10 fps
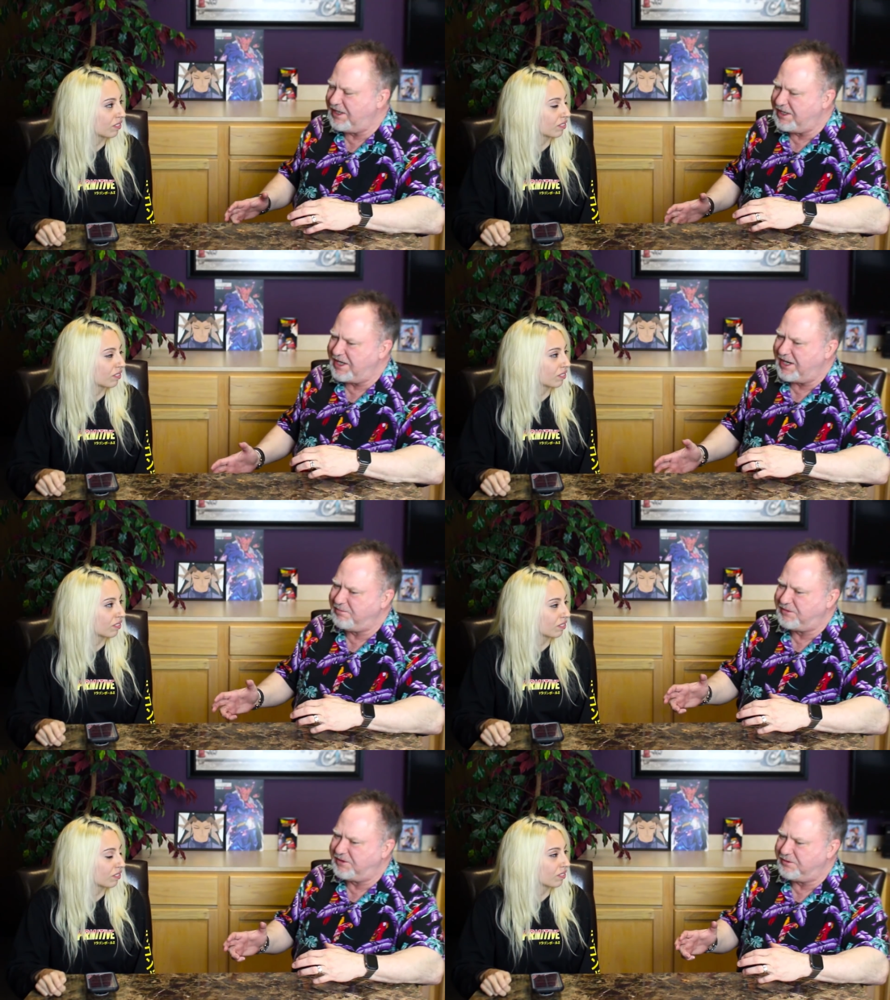Speaker 1: he
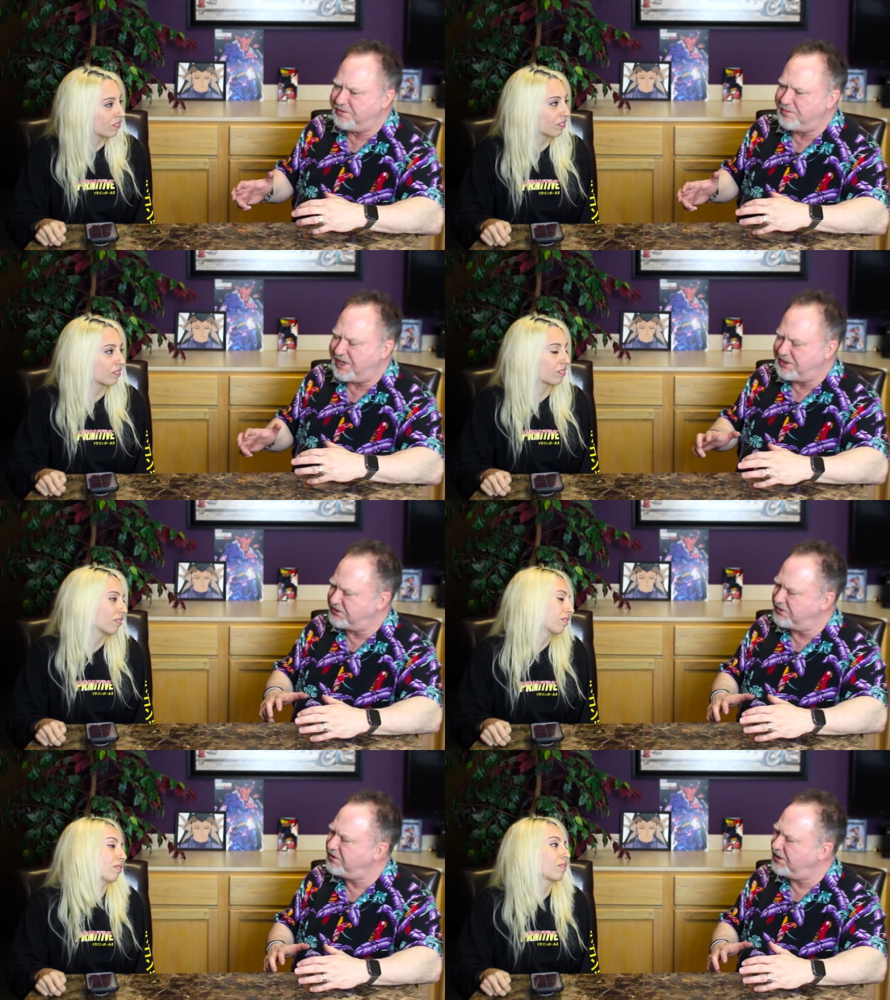came to my
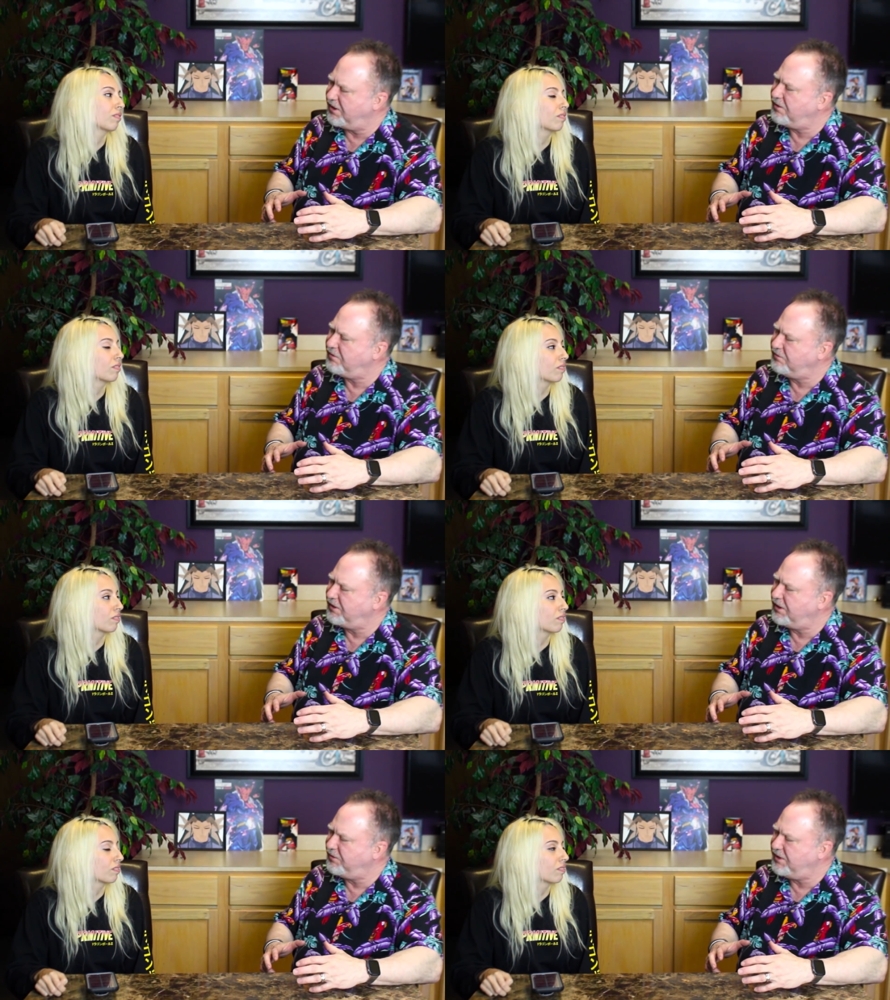studio
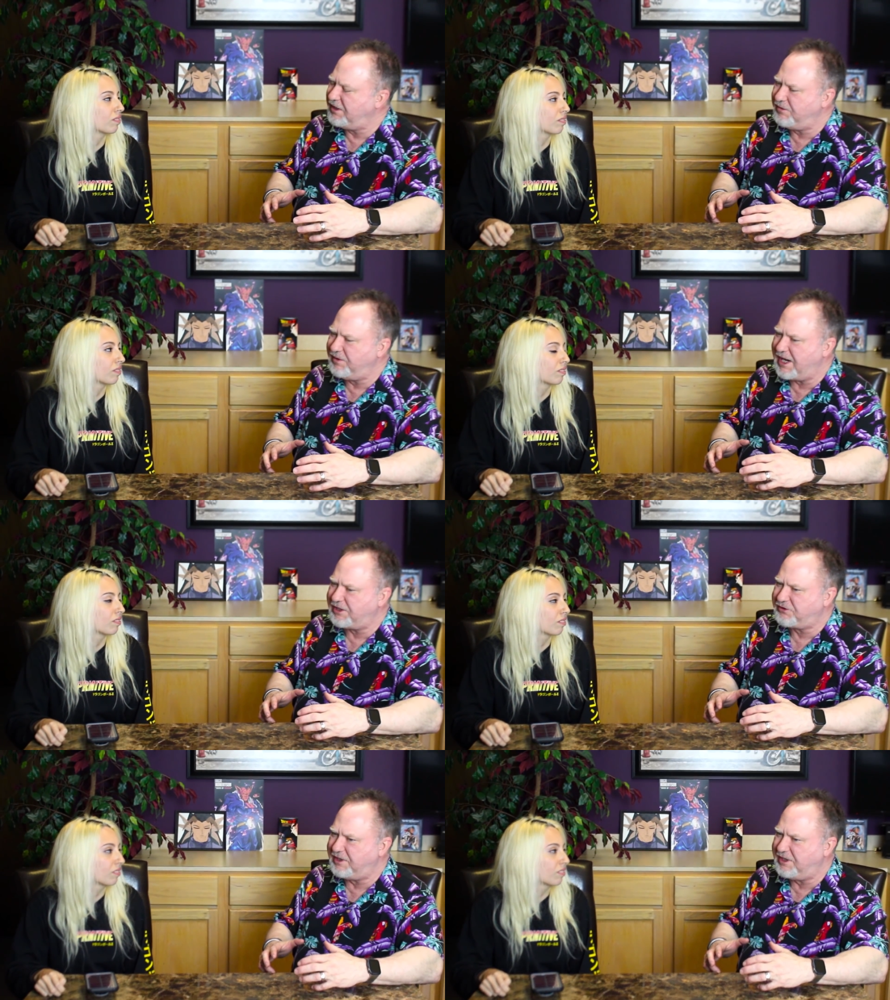and we
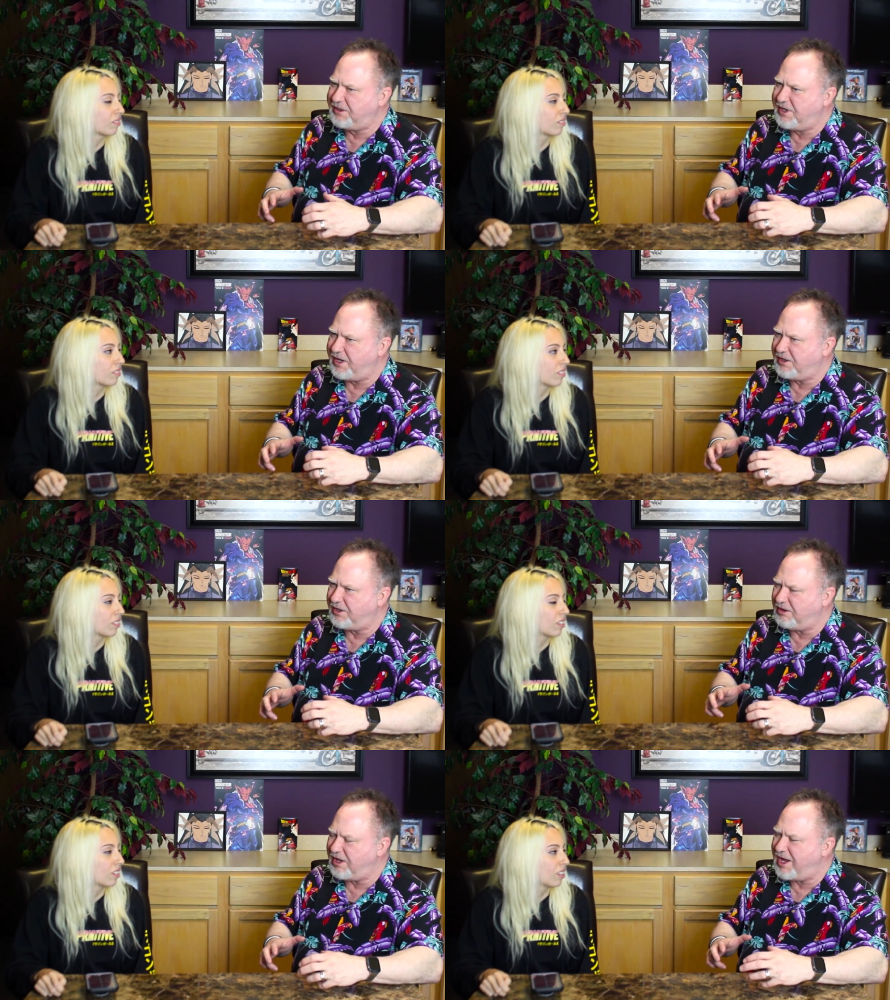actually cut a
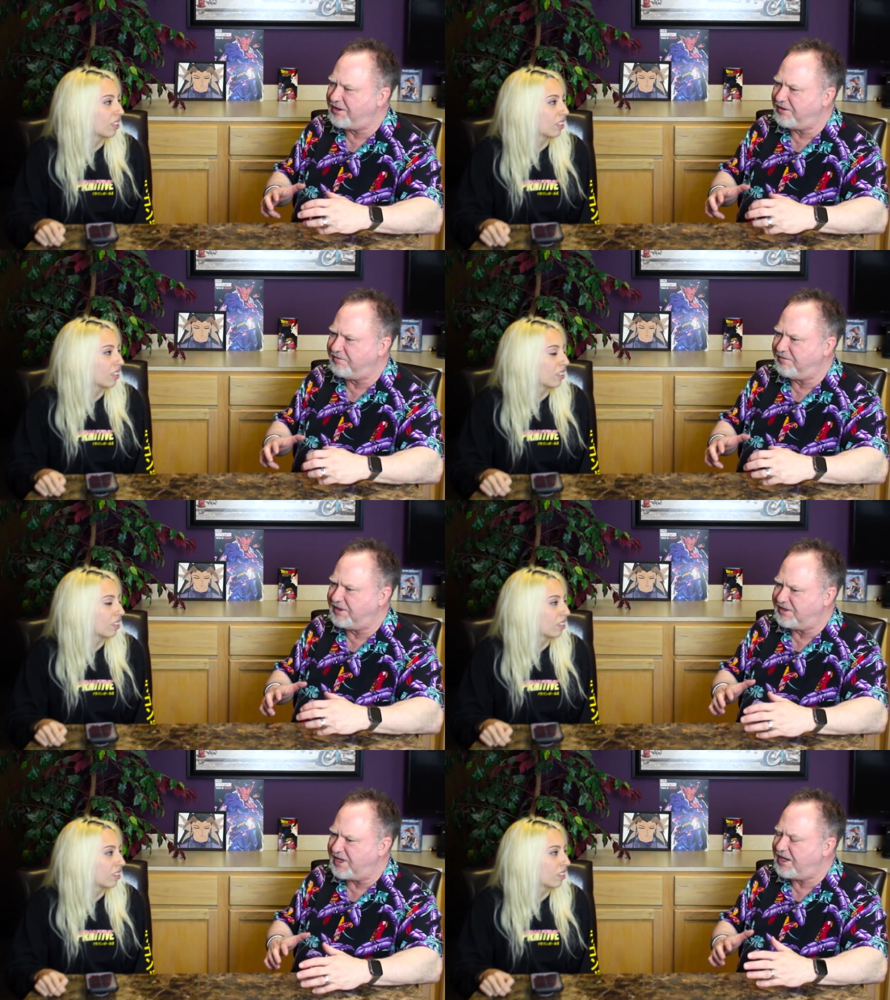lot of the
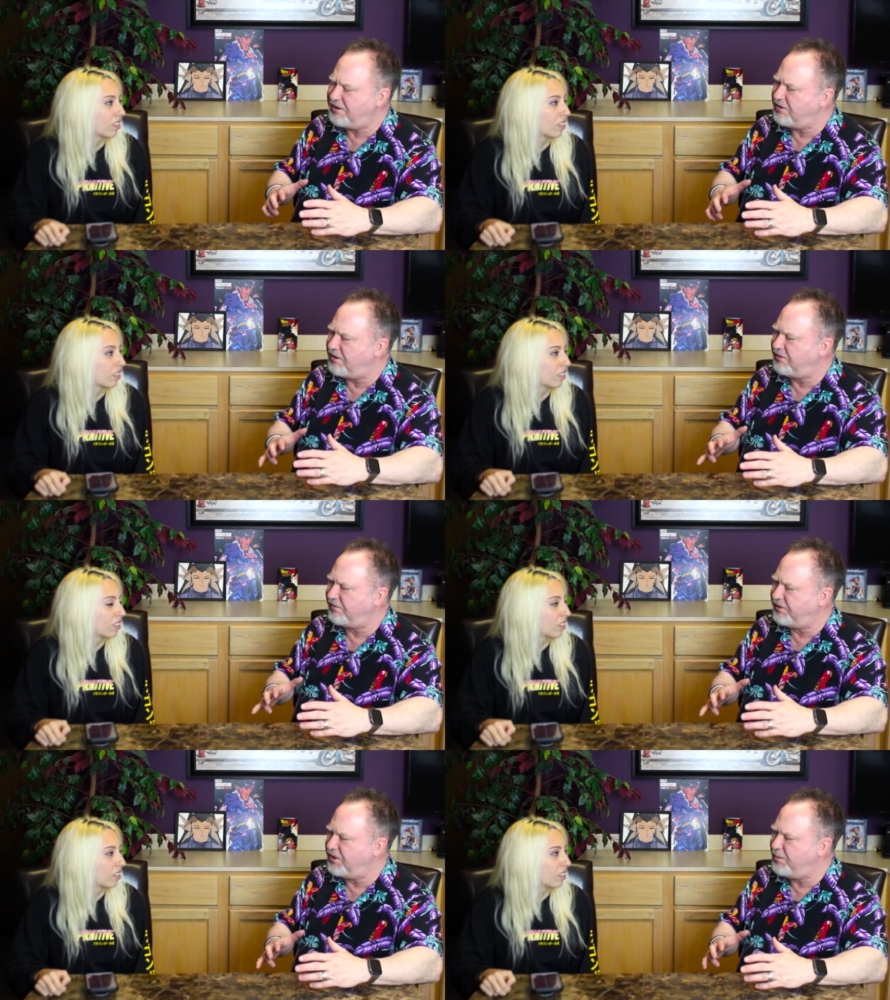dialogue
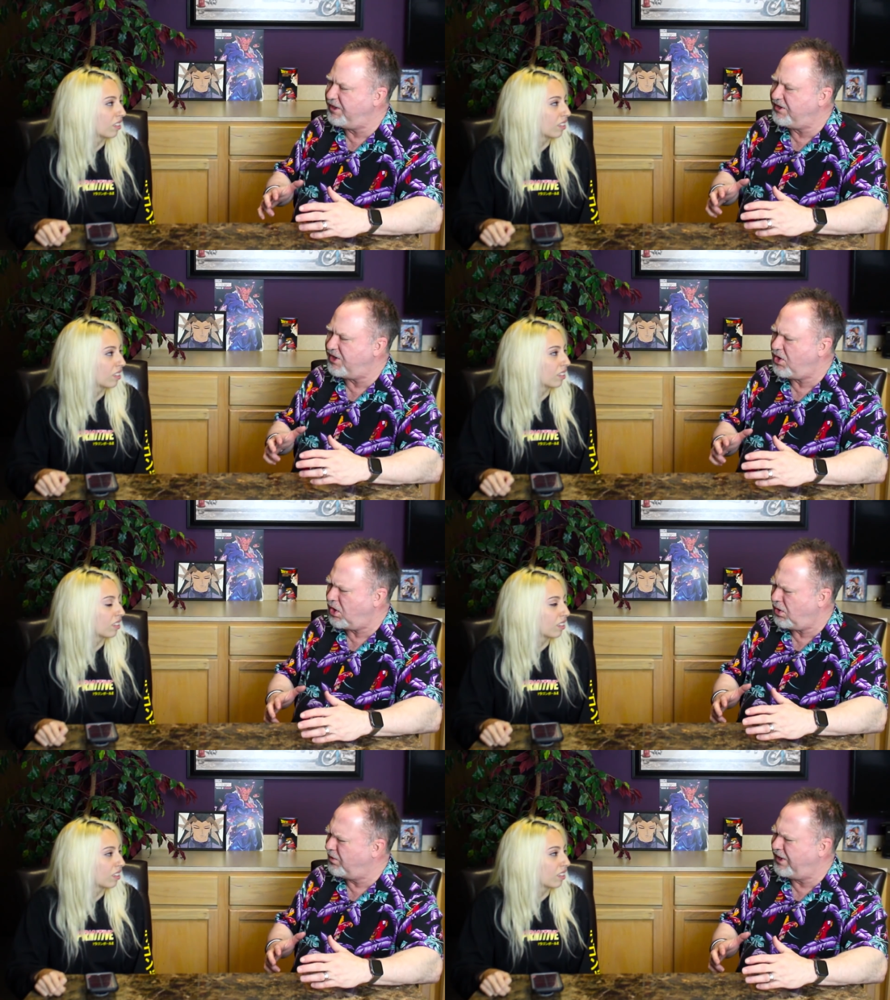for Yomi in the
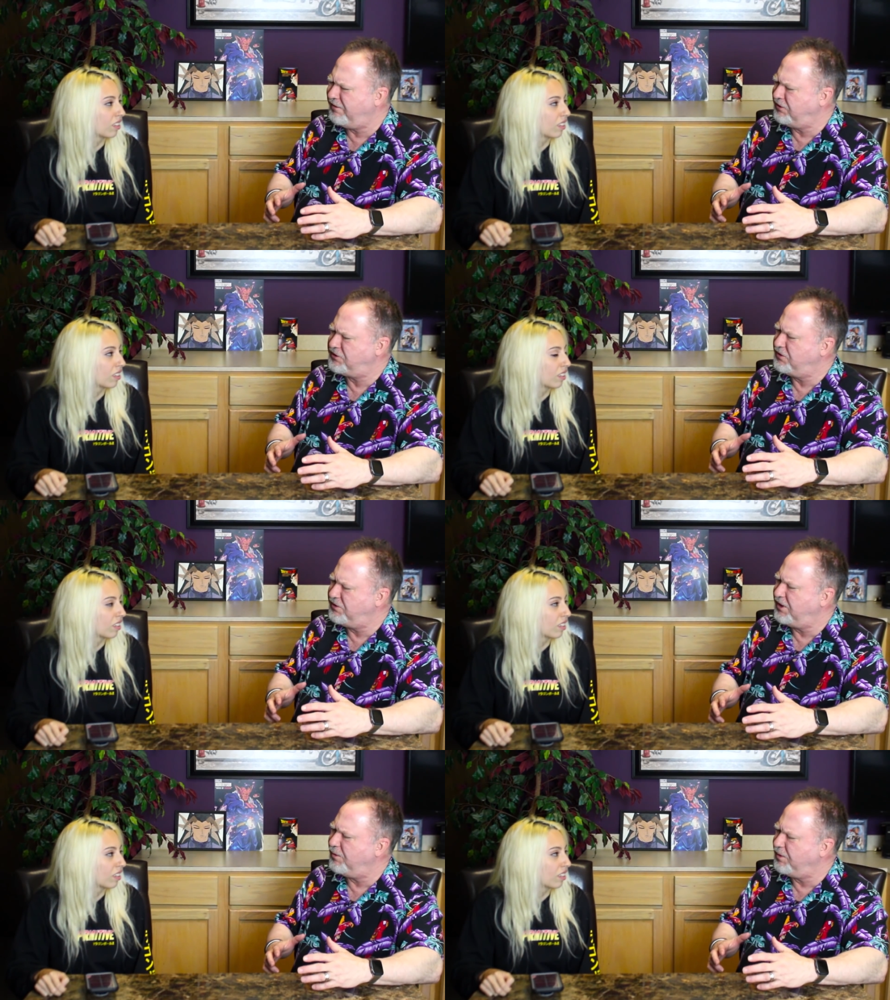hallway of the
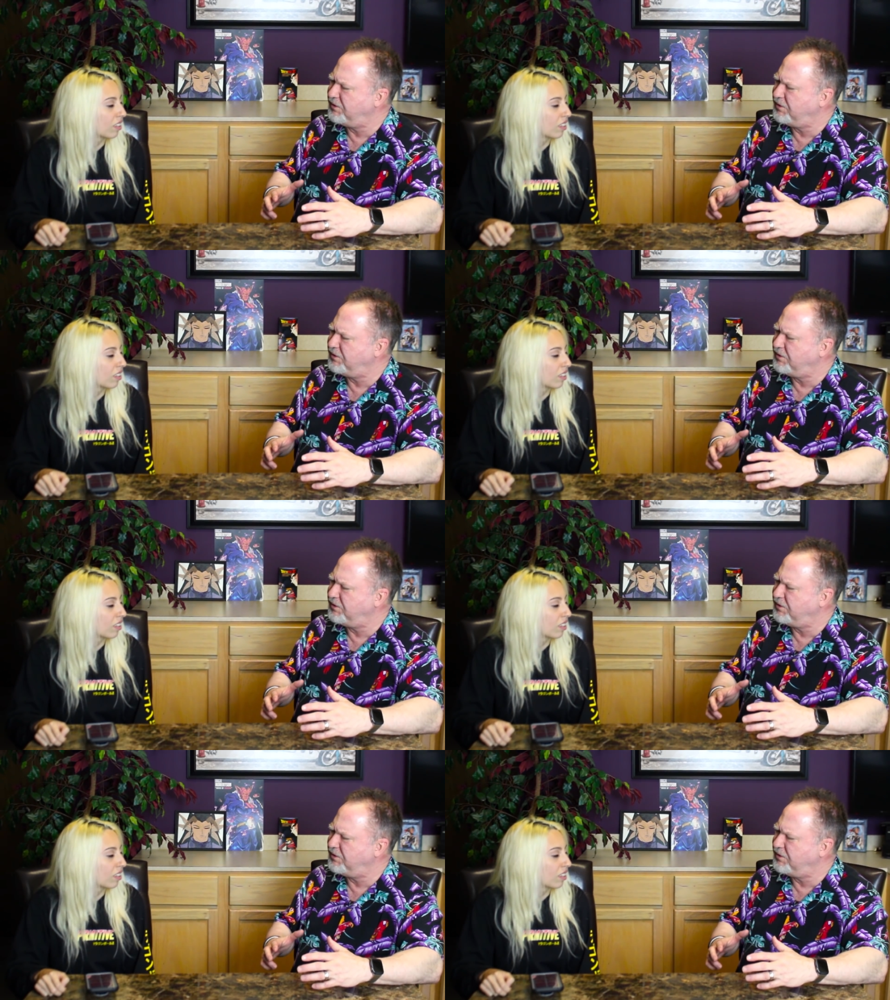studio. We